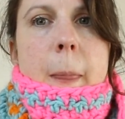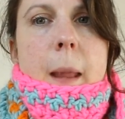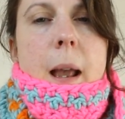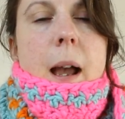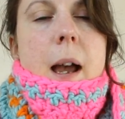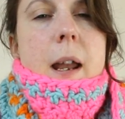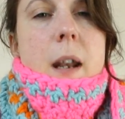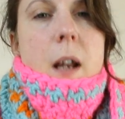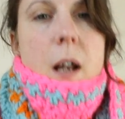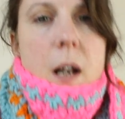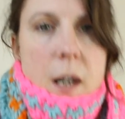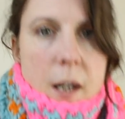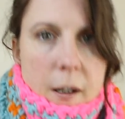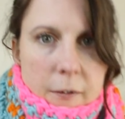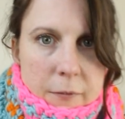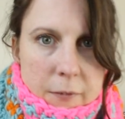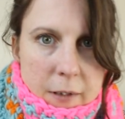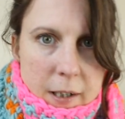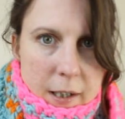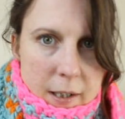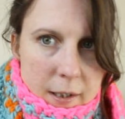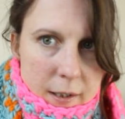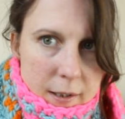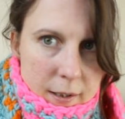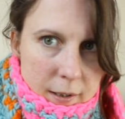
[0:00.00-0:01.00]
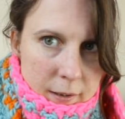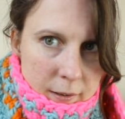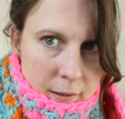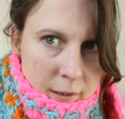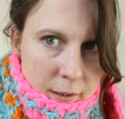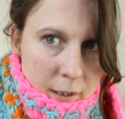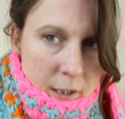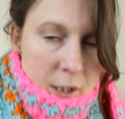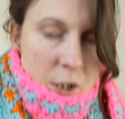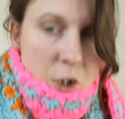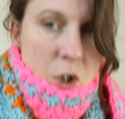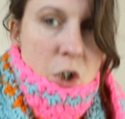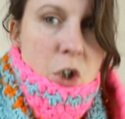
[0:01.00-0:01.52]
And I love it.
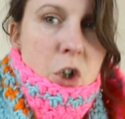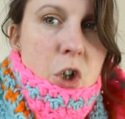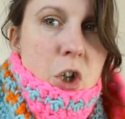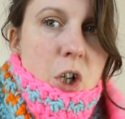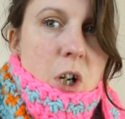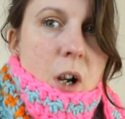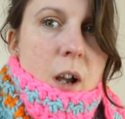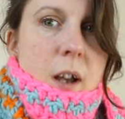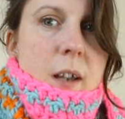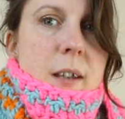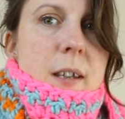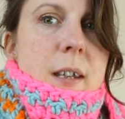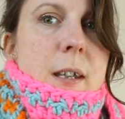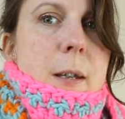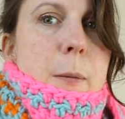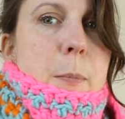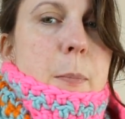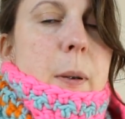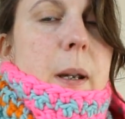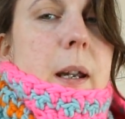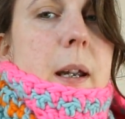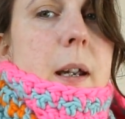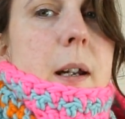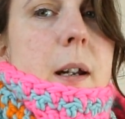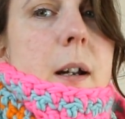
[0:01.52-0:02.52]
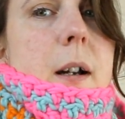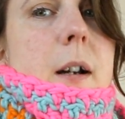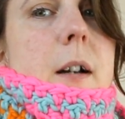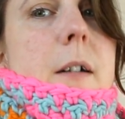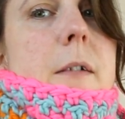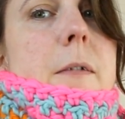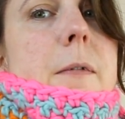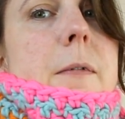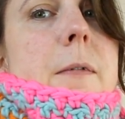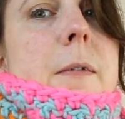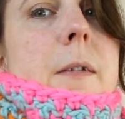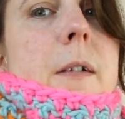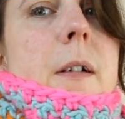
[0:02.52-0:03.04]
It's just big
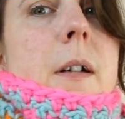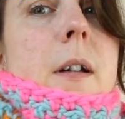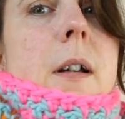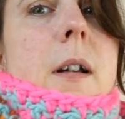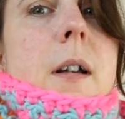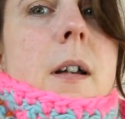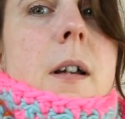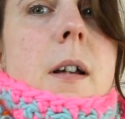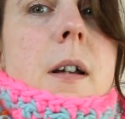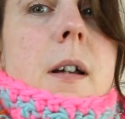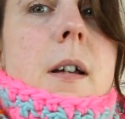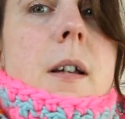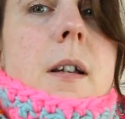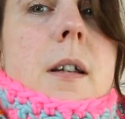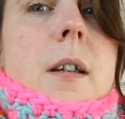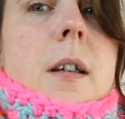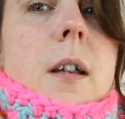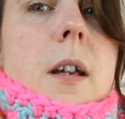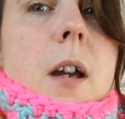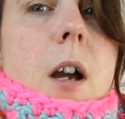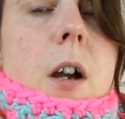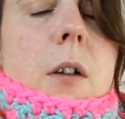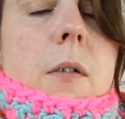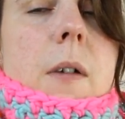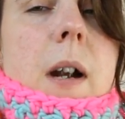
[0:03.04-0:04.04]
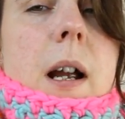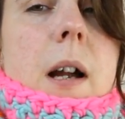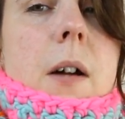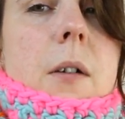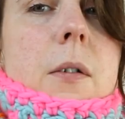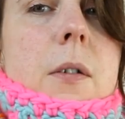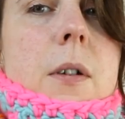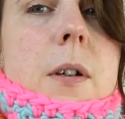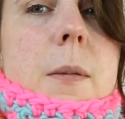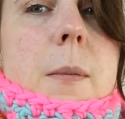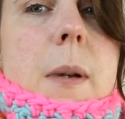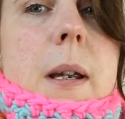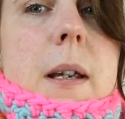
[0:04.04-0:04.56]
enough to go
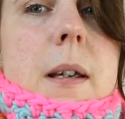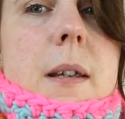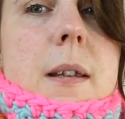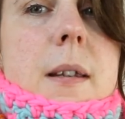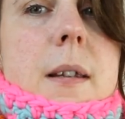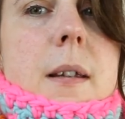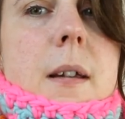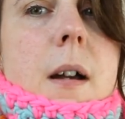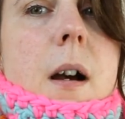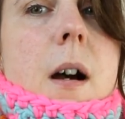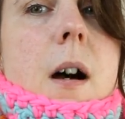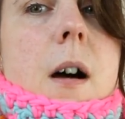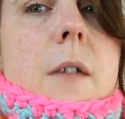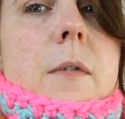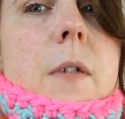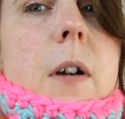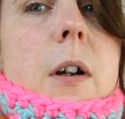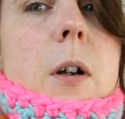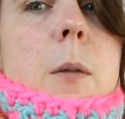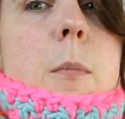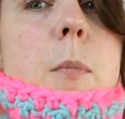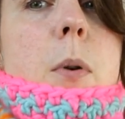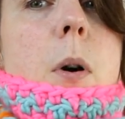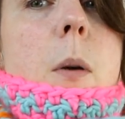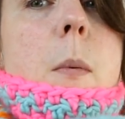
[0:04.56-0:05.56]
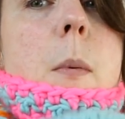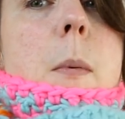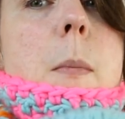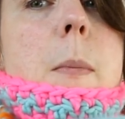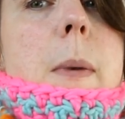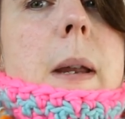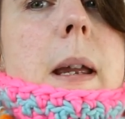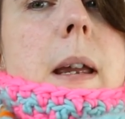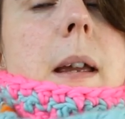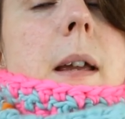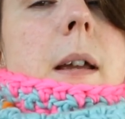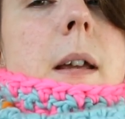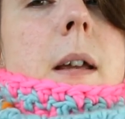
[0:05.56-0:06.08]
round to make a scarf. I could
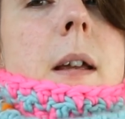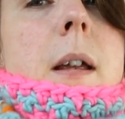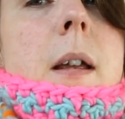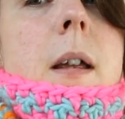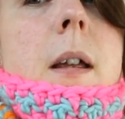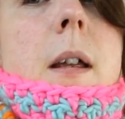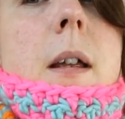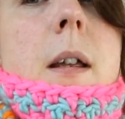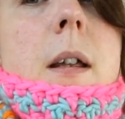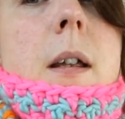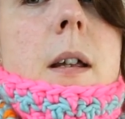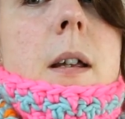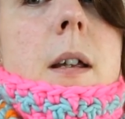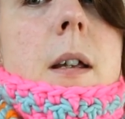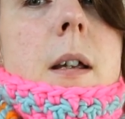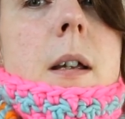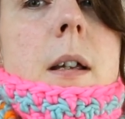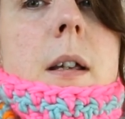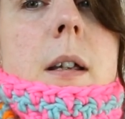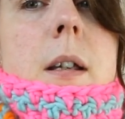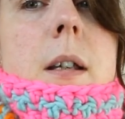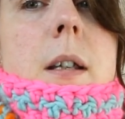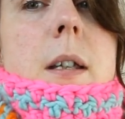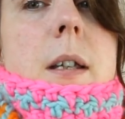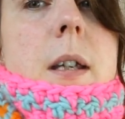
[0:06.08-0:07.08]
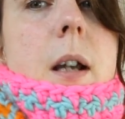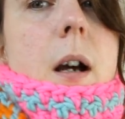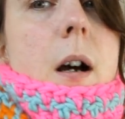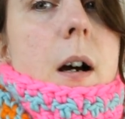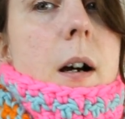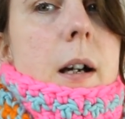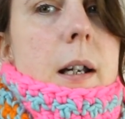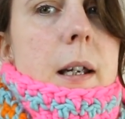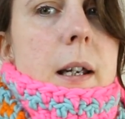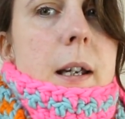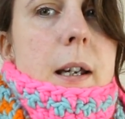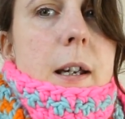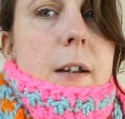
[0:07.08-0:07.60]
probably
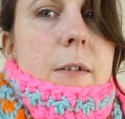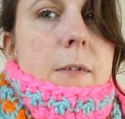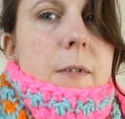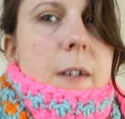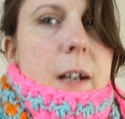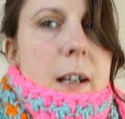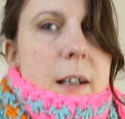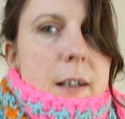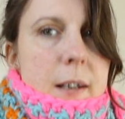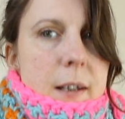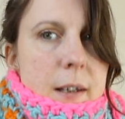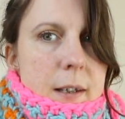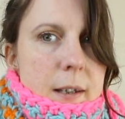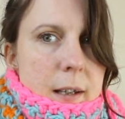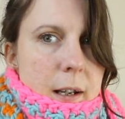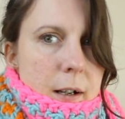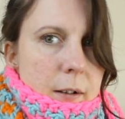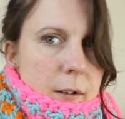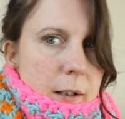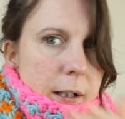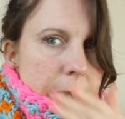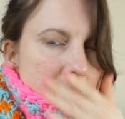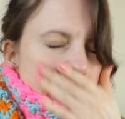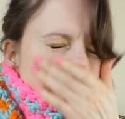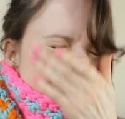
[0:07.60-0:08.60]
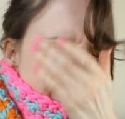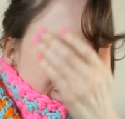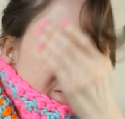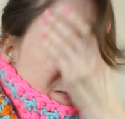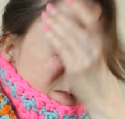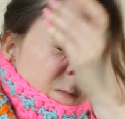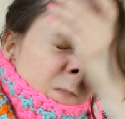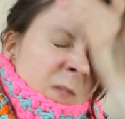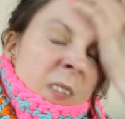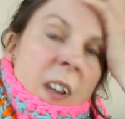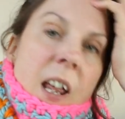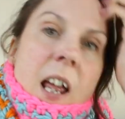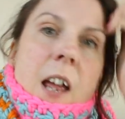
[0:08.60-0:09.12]
tie it if necessary,
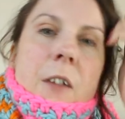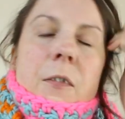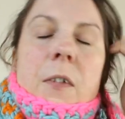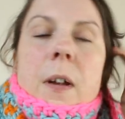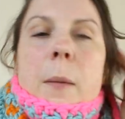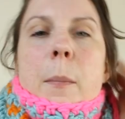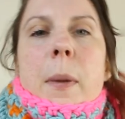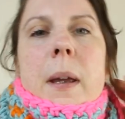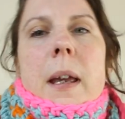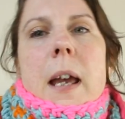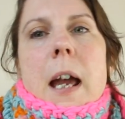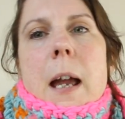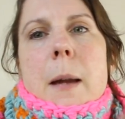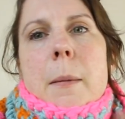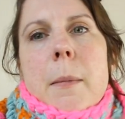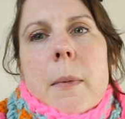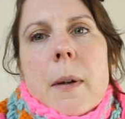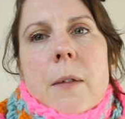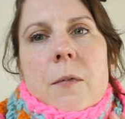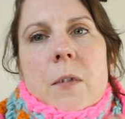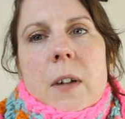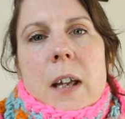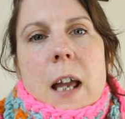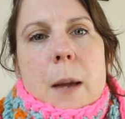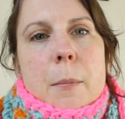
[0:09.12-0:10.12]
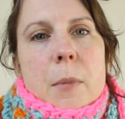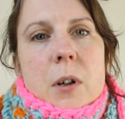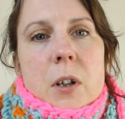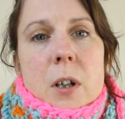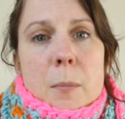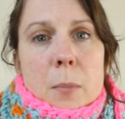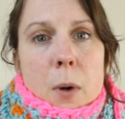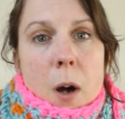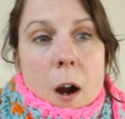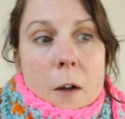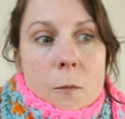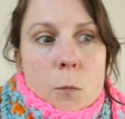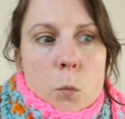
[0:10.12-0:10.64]
if it came
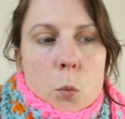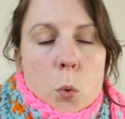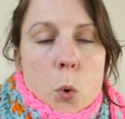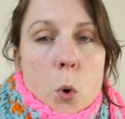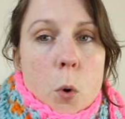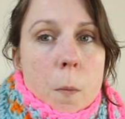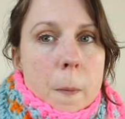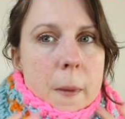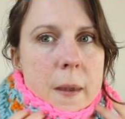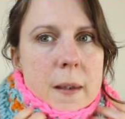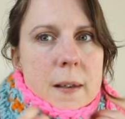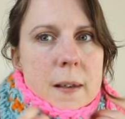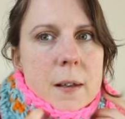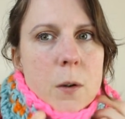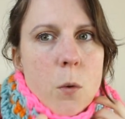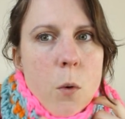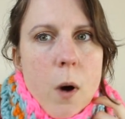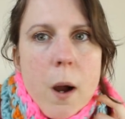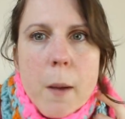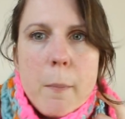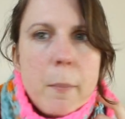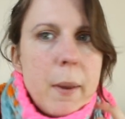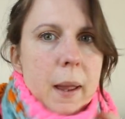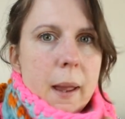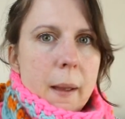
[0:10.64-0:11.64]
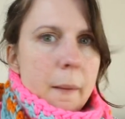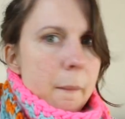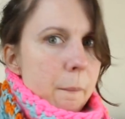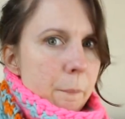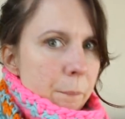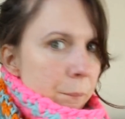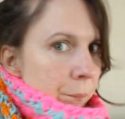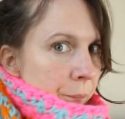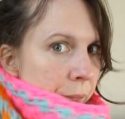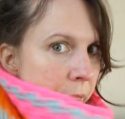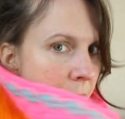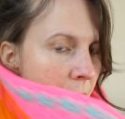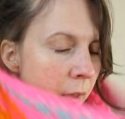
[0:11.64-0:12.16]
undone, but I've worn this quite a bit.
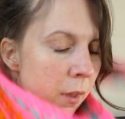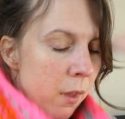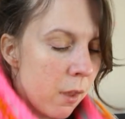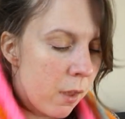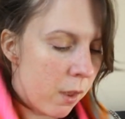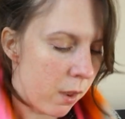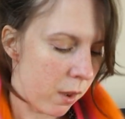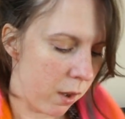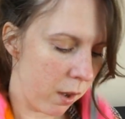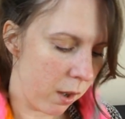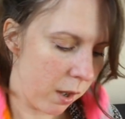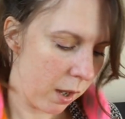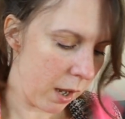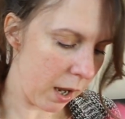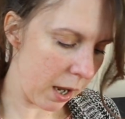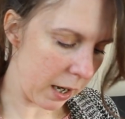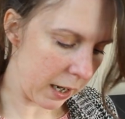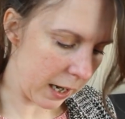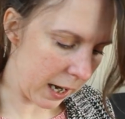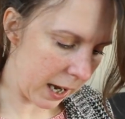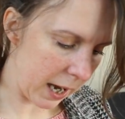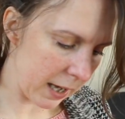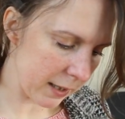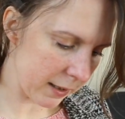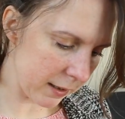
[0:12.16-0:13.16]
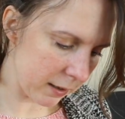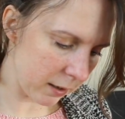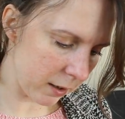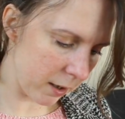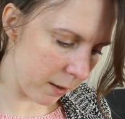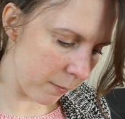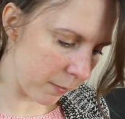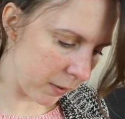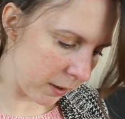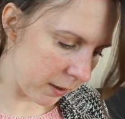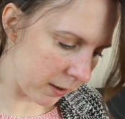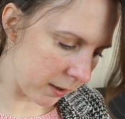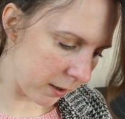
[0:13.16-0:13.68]
And it hasn't
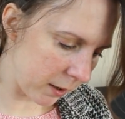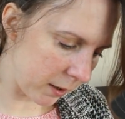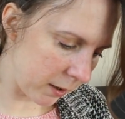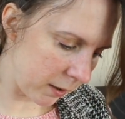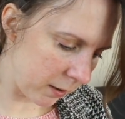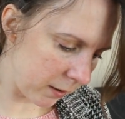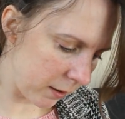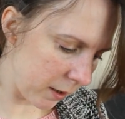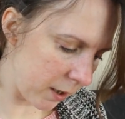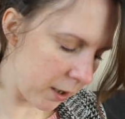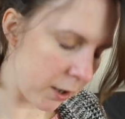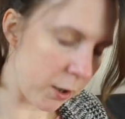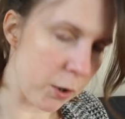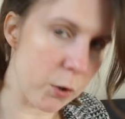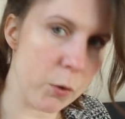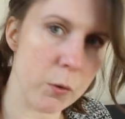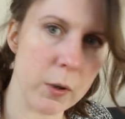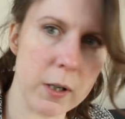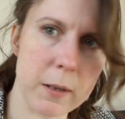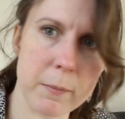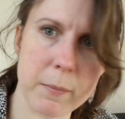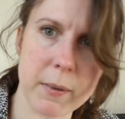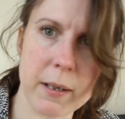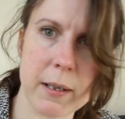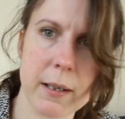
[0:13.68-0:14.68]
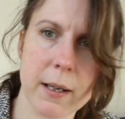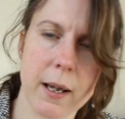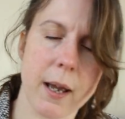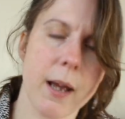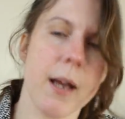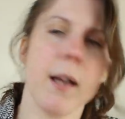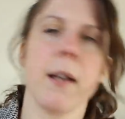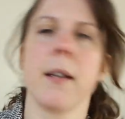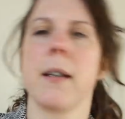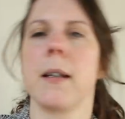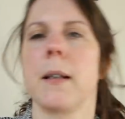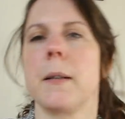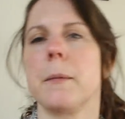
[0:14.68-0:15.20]
come undone and annoyed me
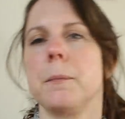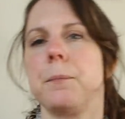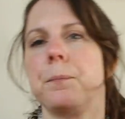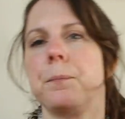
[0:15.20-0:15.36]
yet.